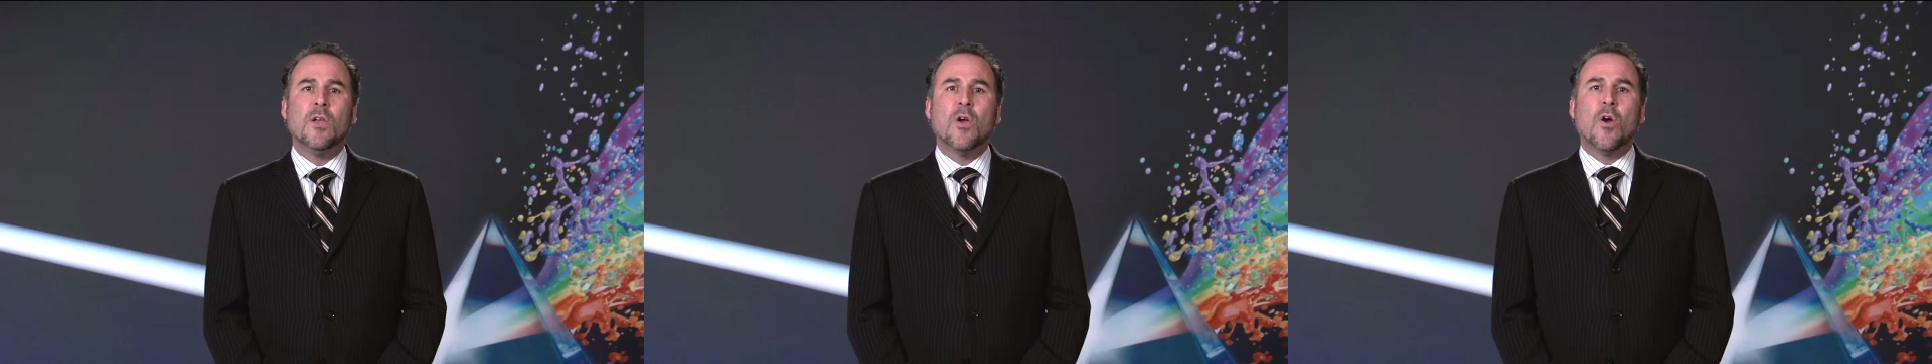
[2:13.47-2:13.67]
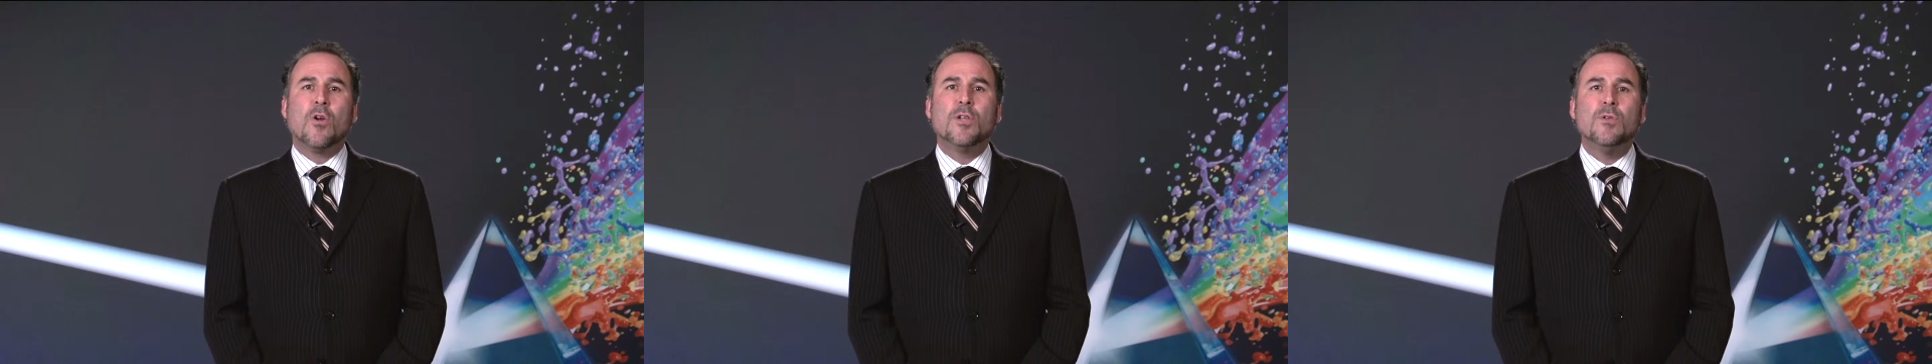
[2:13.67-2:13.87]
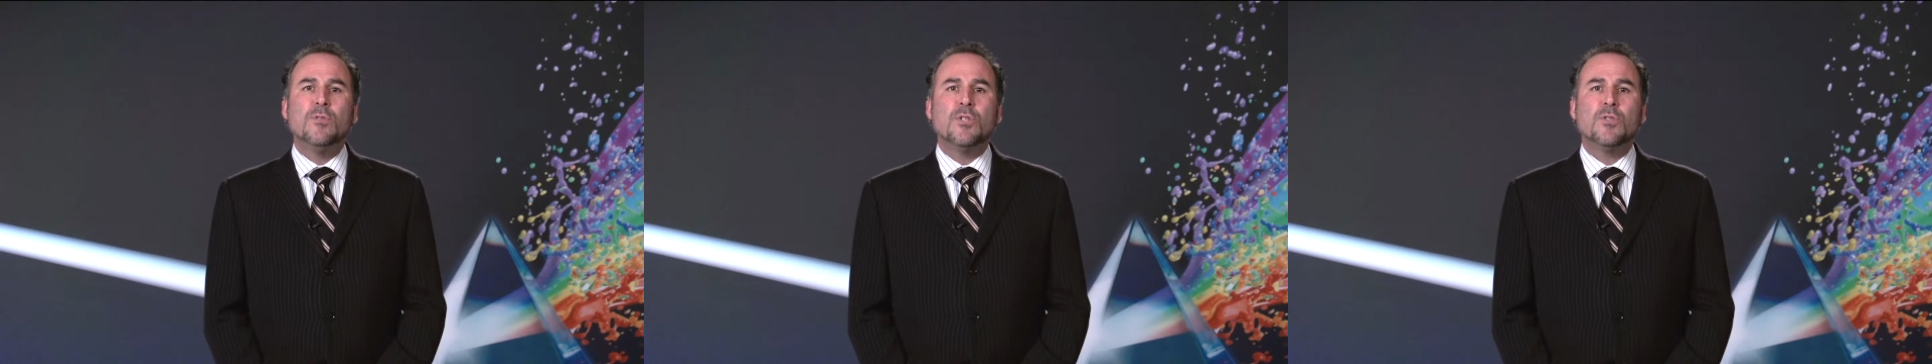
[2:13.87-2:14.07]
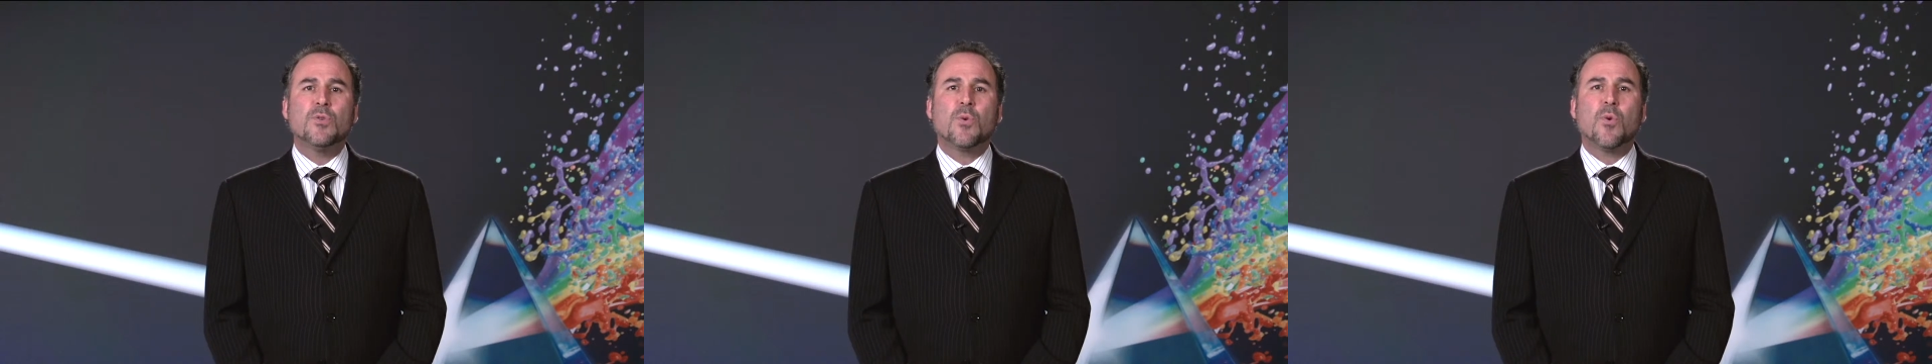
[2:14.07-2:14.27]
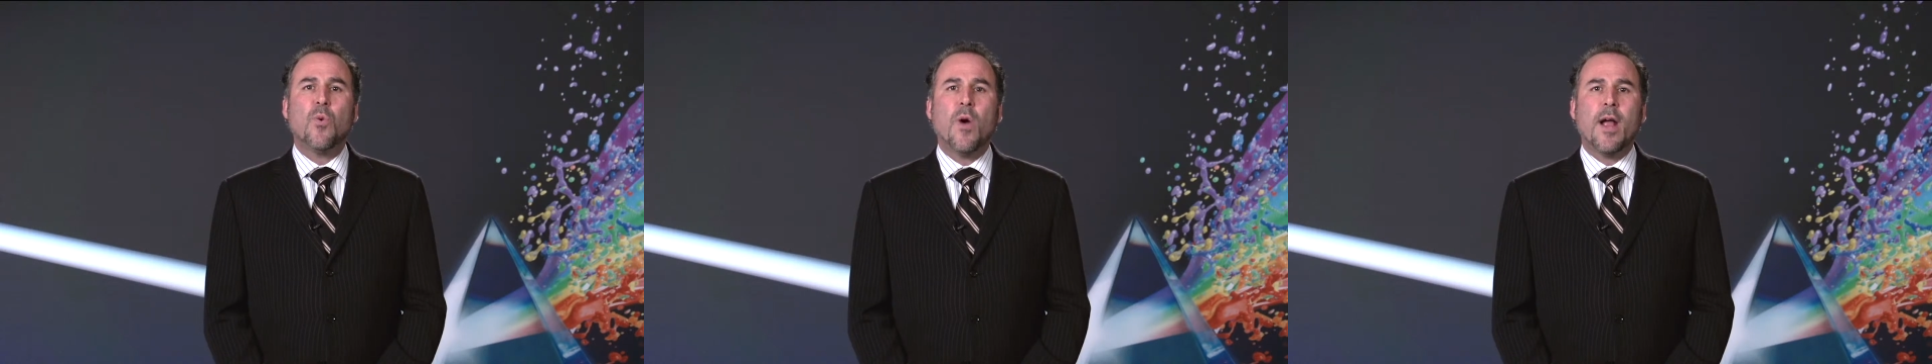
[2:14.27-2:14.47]
Are users
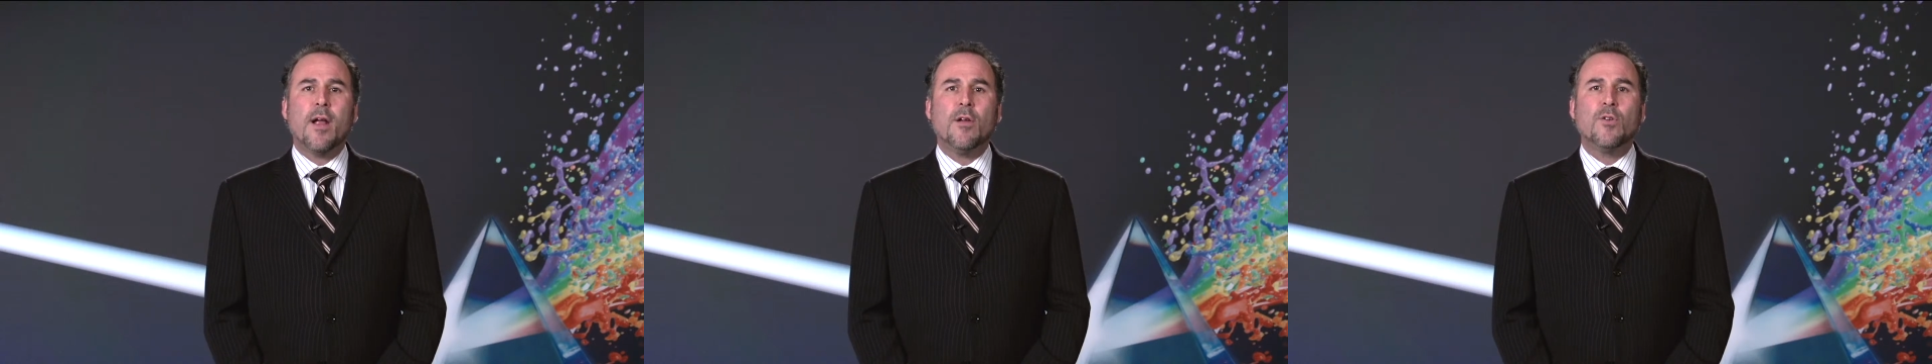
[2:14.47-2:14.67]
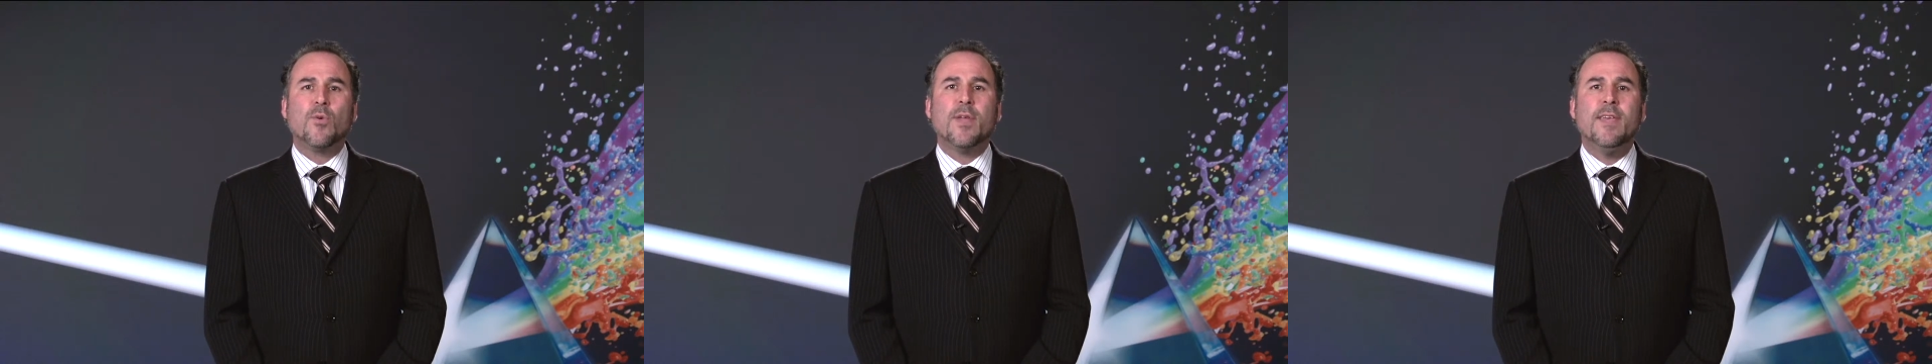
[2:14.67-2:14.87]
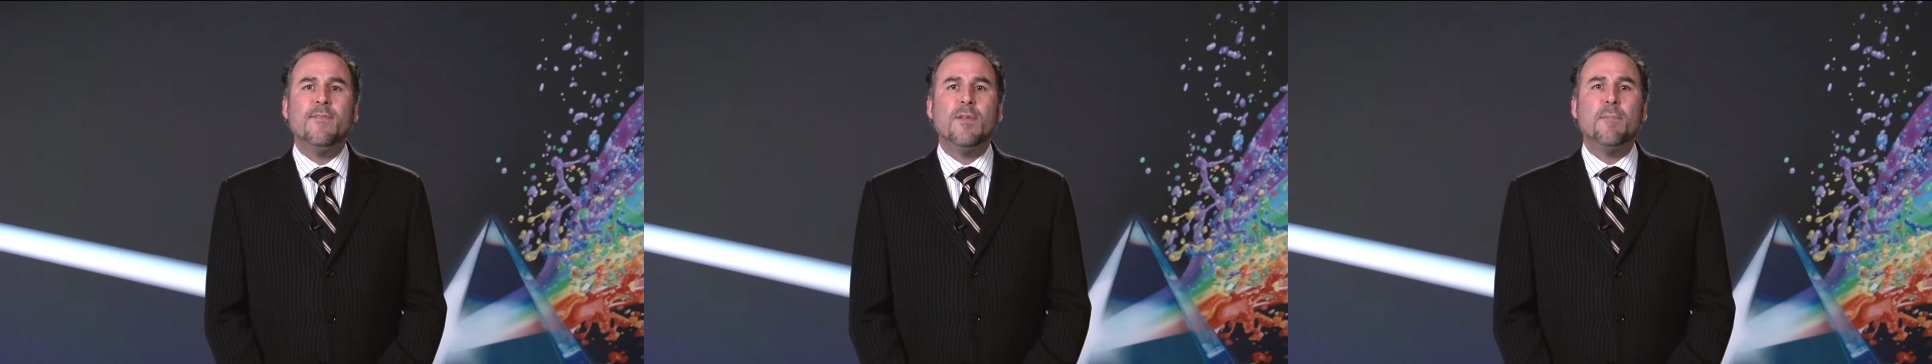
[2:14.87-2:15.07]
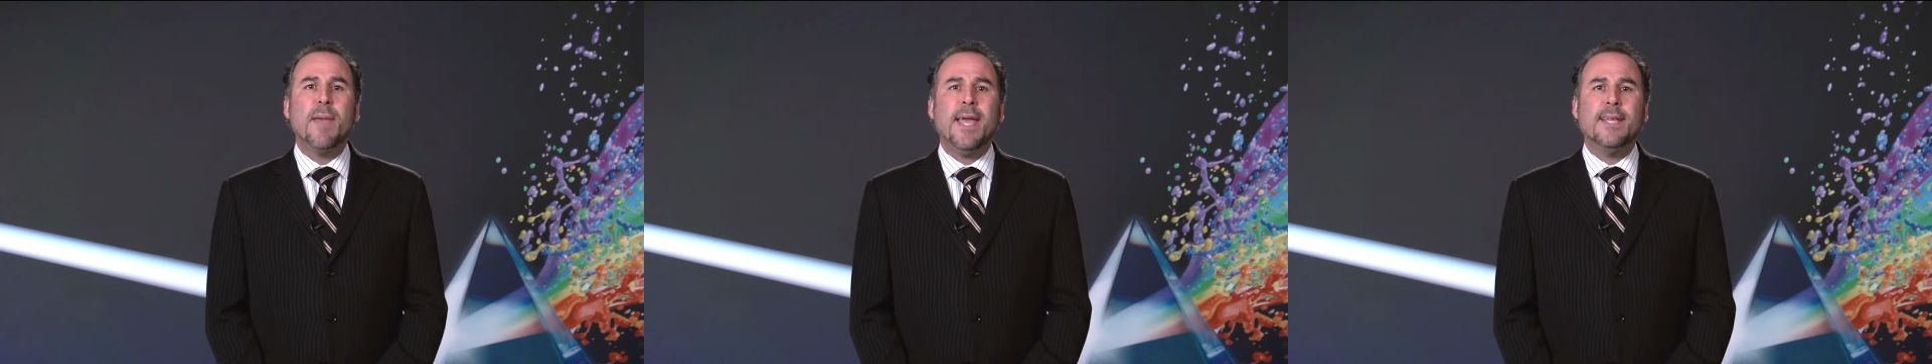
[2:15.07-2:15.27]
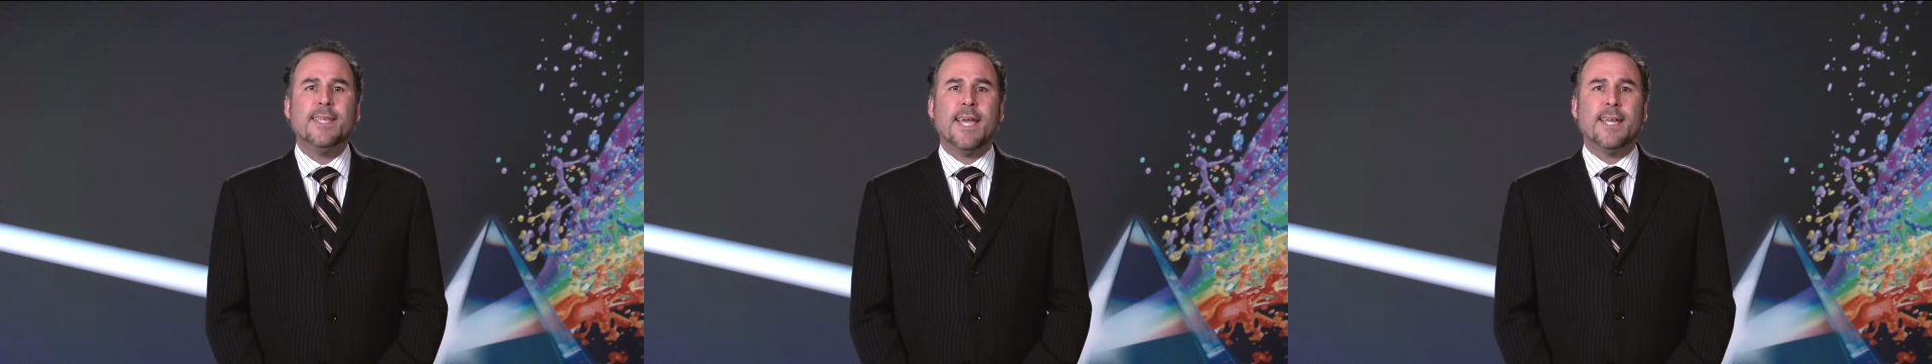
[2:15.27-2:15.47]
required or even
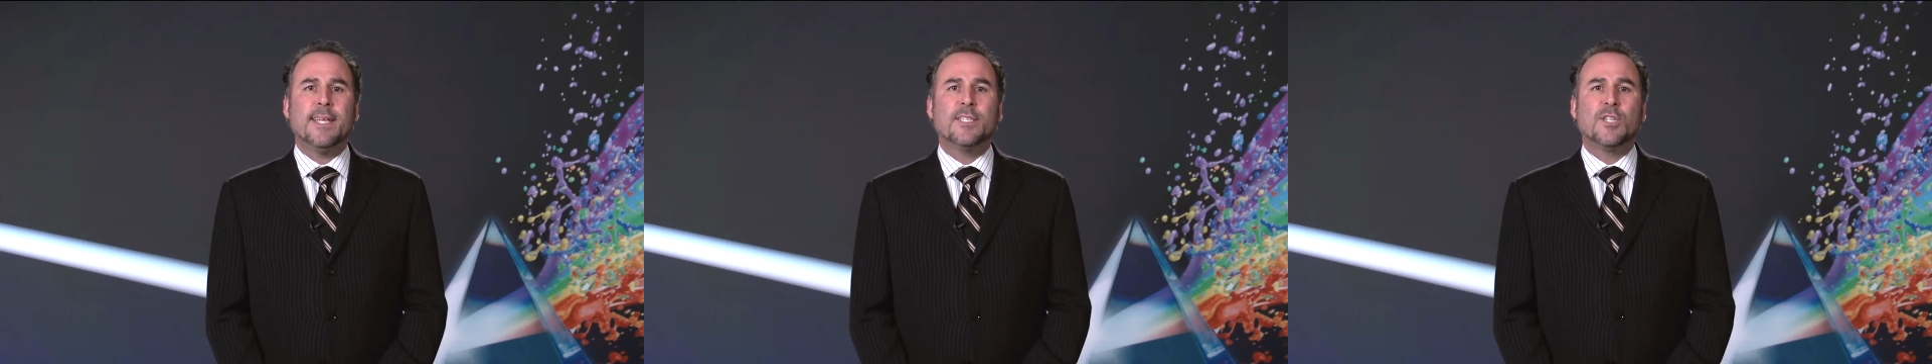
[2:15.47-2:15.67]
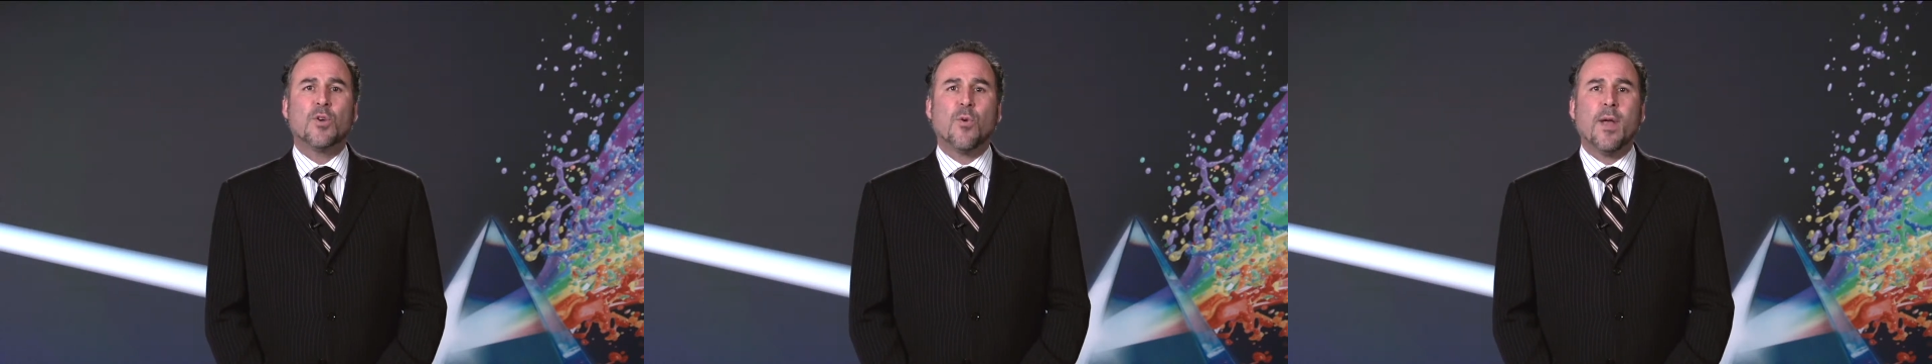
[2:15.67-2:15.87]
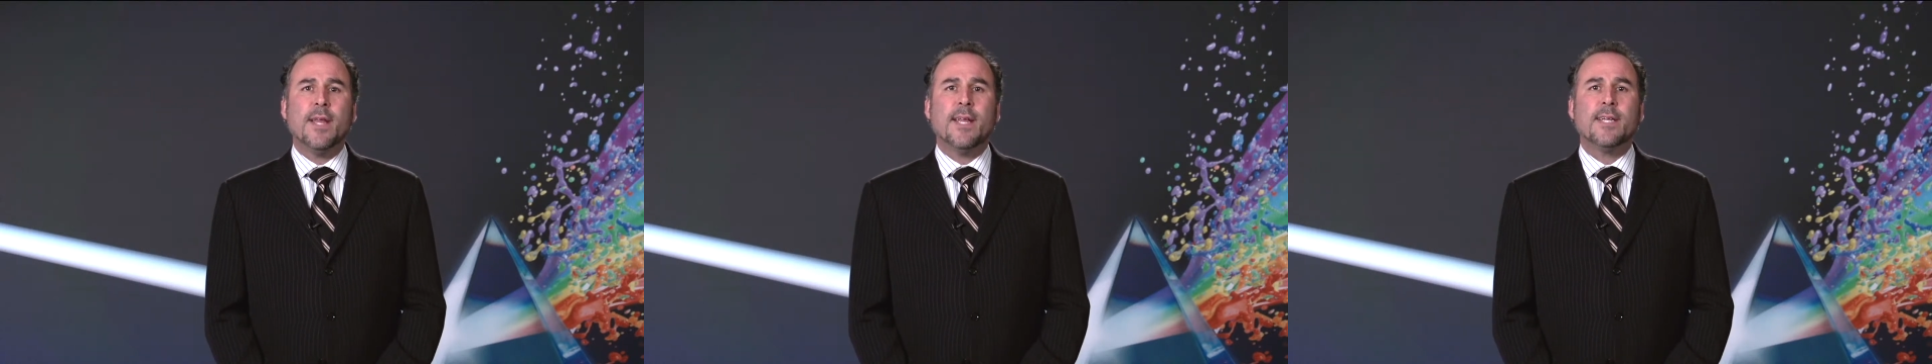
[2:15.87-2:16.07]
mandated to create